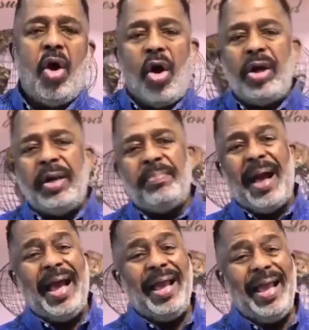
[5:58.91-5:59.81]
or in
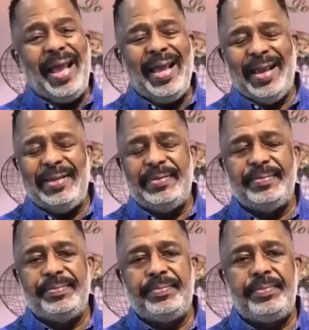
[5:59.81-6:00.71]
my head,
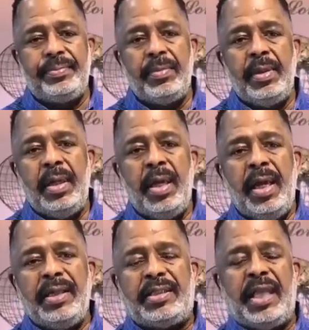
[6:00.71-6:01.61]

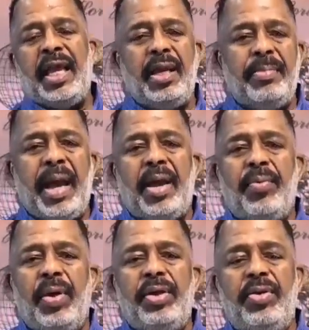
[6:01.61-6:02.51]
it's thinking about,
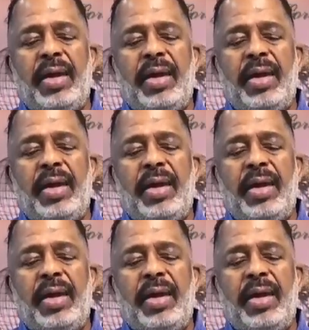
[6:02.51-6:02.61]
well, you